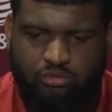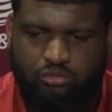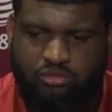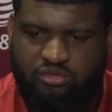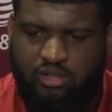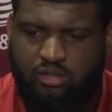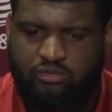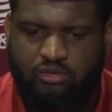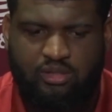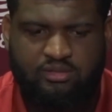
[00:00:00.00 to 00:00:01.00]
Shout out to
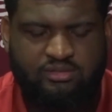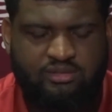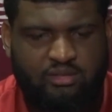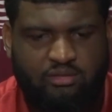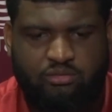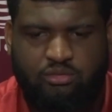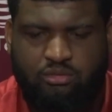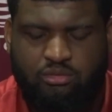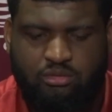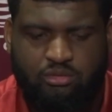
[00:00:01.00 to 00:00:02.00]
Kansas State. It was,
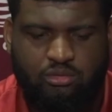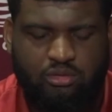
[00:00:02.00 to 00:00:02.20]
a